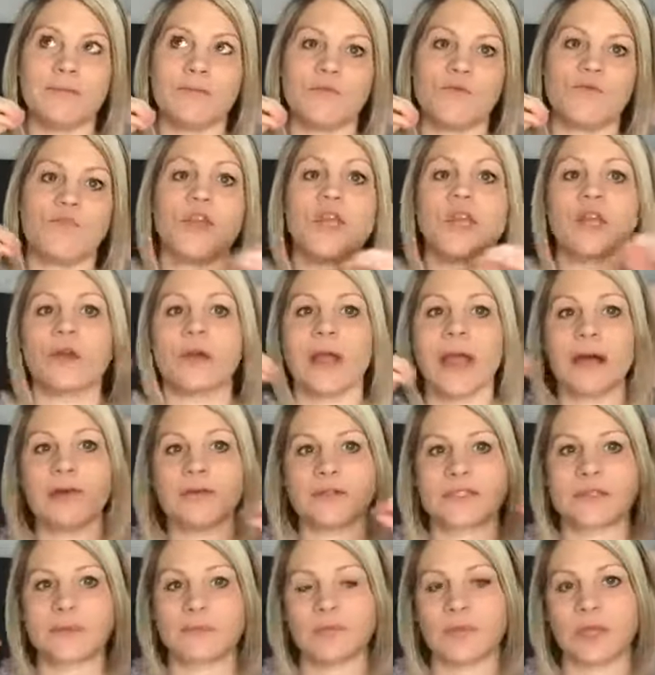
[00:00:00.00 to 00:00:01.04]
figure
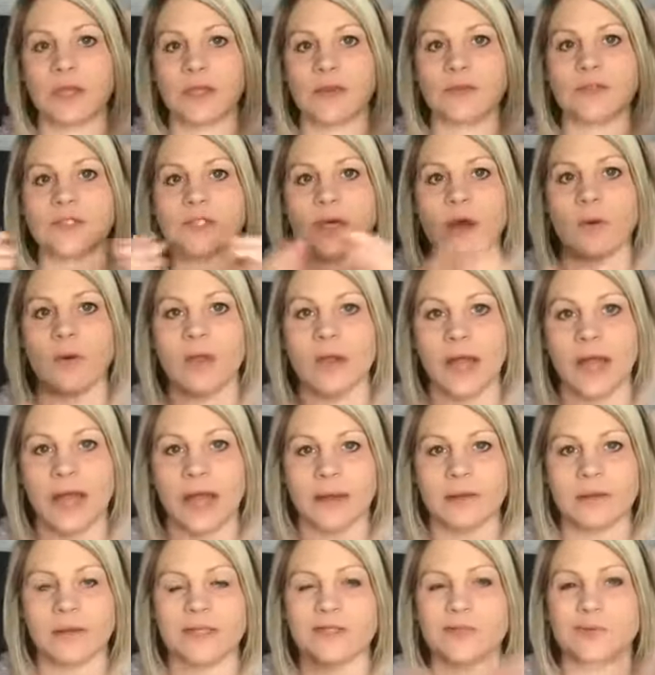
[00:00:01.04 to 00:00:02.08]
out some things going
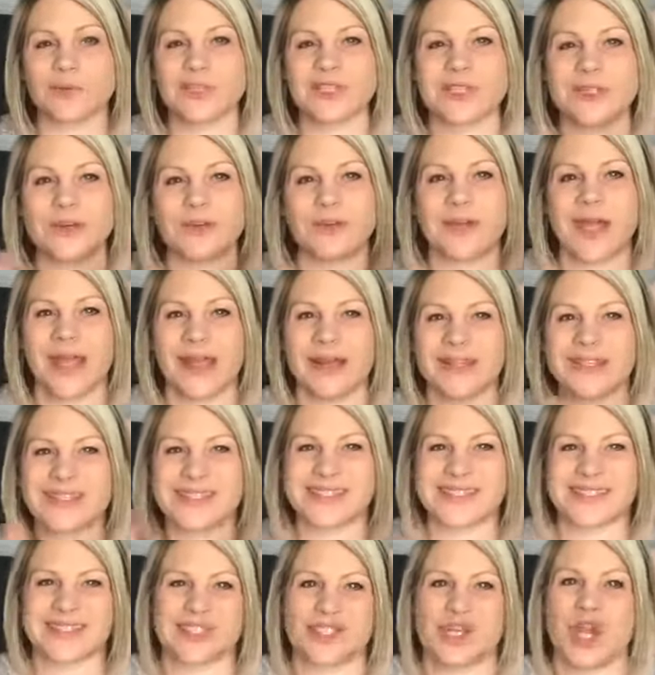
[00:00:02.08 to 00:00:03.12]
on because we're still kind of
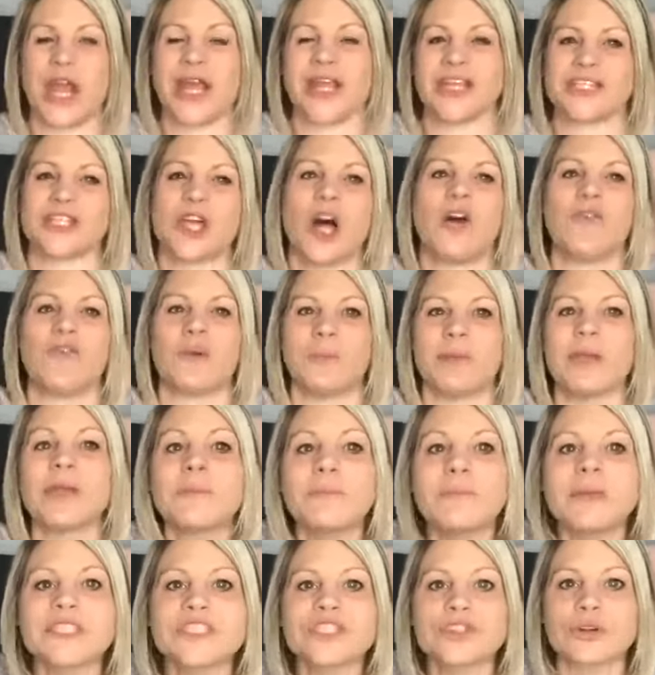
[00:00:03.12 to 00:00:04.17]
trying to solve a big
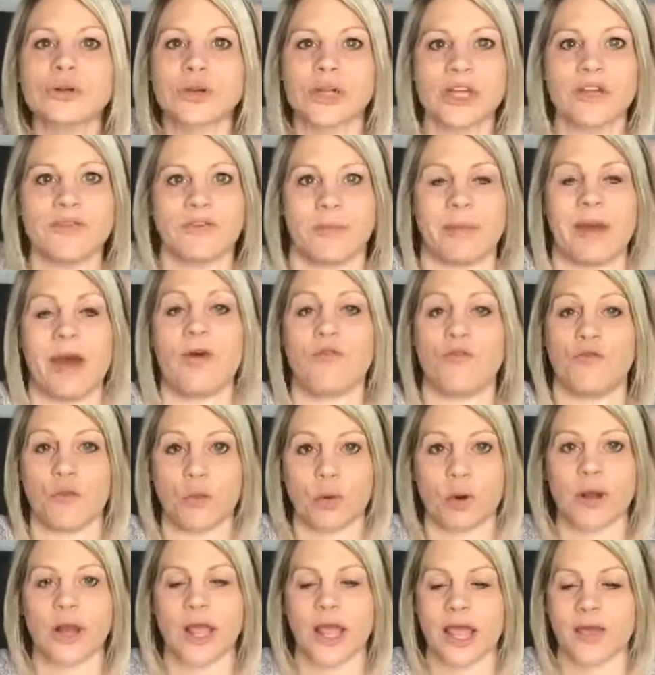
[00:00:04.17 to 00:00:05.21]
mystery of about
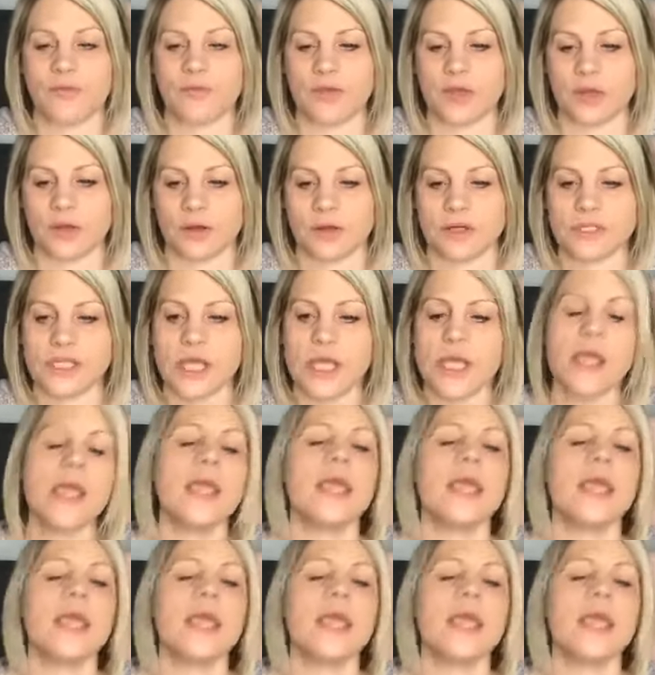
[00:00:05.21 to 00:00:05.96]
4.5 years.